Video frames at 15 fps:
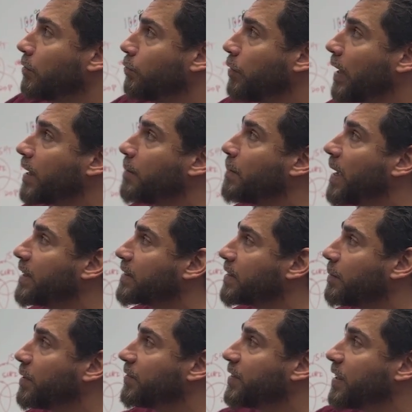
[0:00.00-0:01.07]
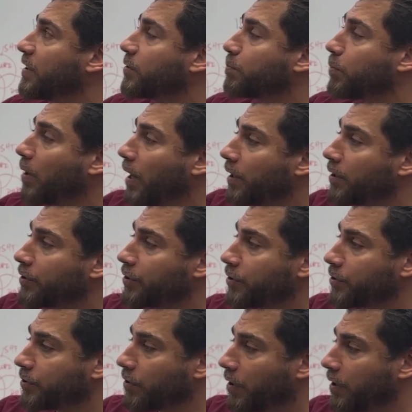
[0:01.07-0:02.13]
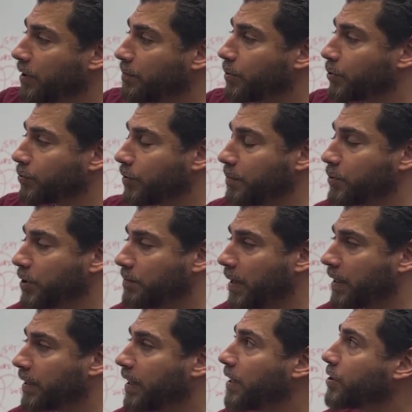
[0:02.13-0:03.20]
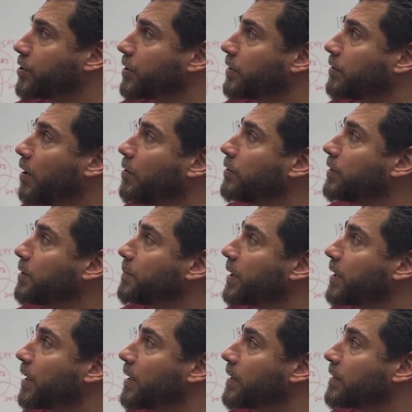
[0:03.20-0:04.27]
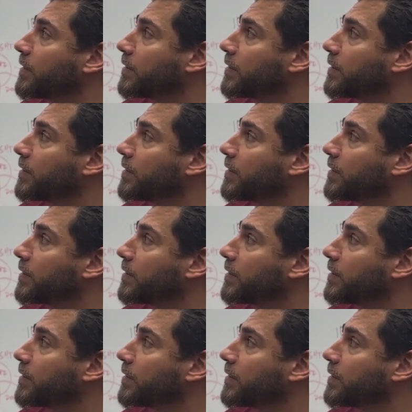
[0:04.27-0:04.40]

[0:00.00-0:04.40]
recommend some of these prior to starting prescription medication only because